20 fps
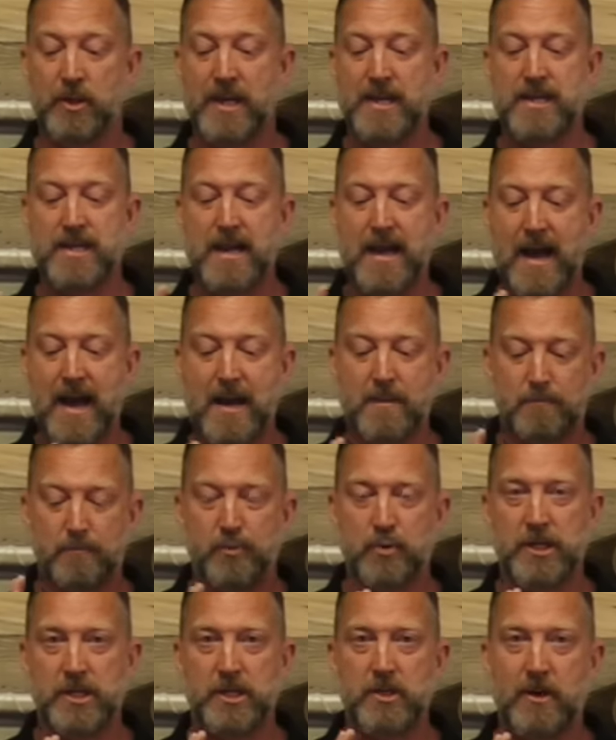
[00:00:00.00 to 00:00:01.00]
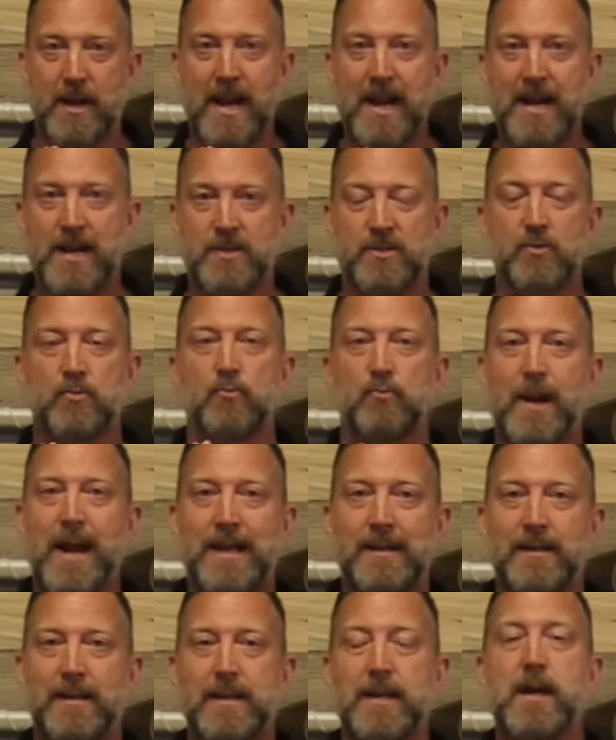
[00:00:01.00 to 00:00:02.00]
cannot put your hand
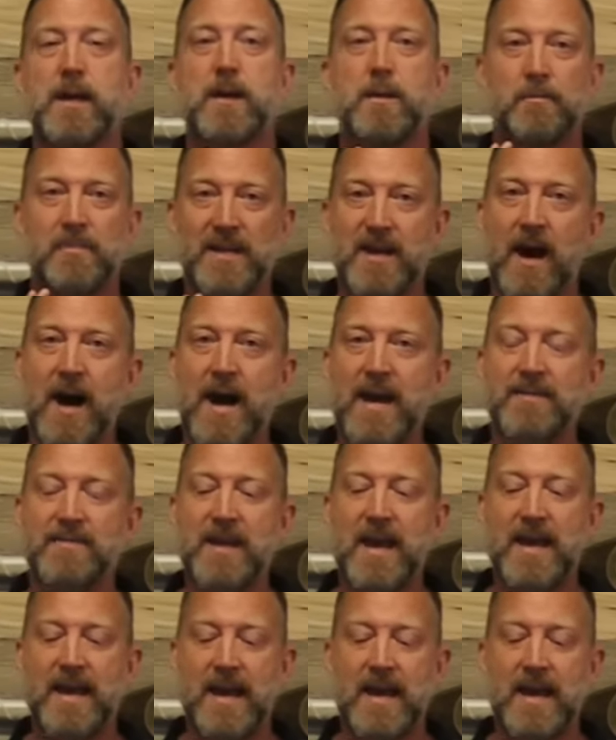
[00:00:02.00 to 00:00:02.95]
directly behind that